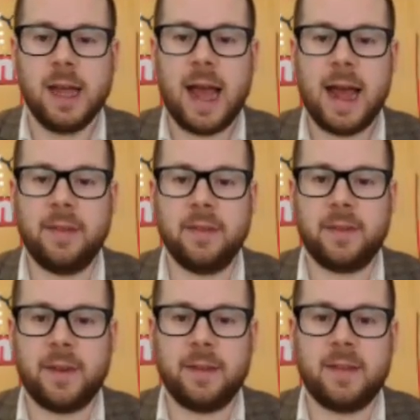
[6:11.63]
And
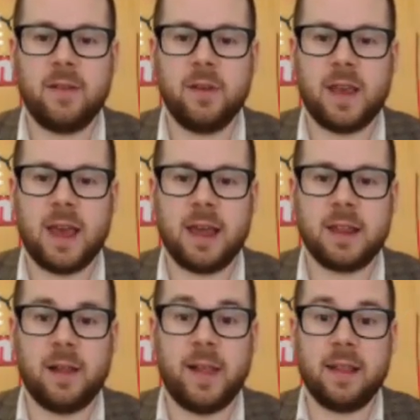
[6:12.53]
David has
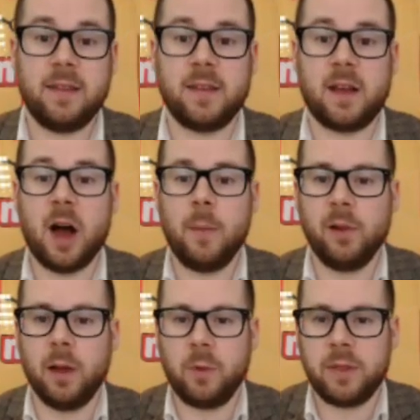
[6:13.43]
elected to couple
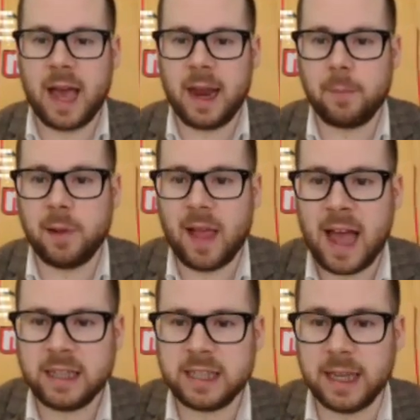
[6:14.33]
him with Yannick
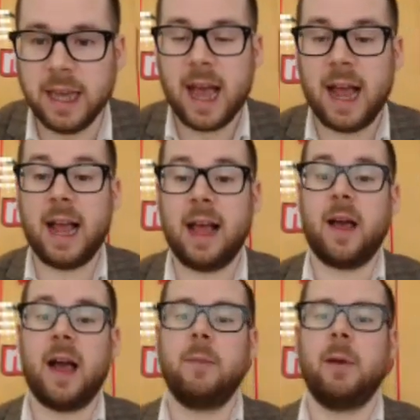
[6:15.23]
Bolasie, a guy that
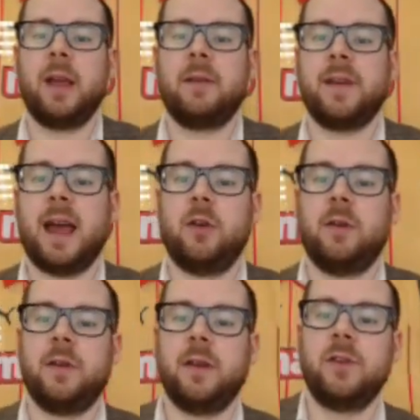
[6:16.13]
I'm a big fan
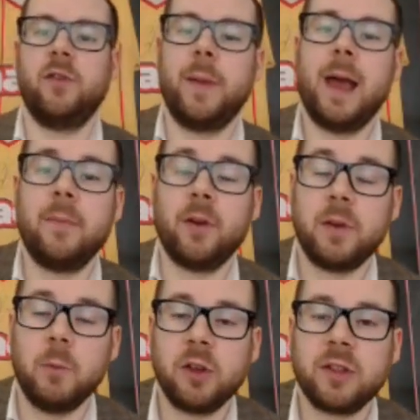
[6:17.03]
of. And if you remember, if
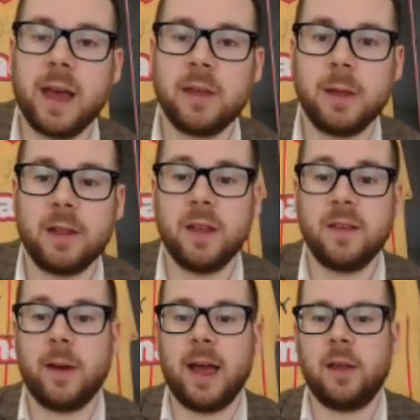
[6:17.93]
you watched last week's
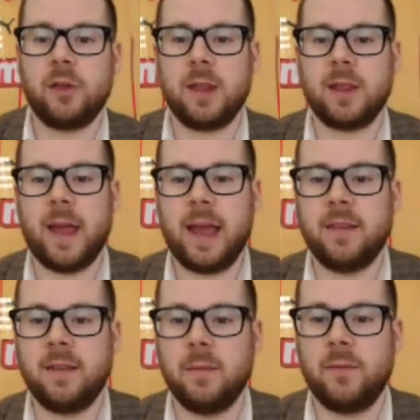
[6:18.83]
video, I actually
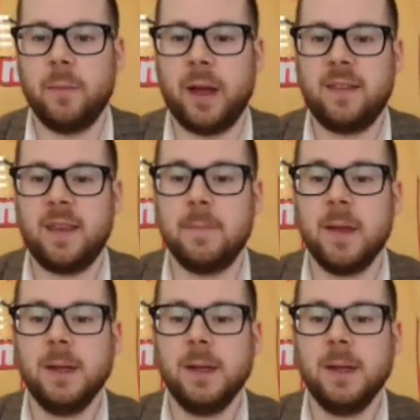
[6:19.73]
selected him for my team.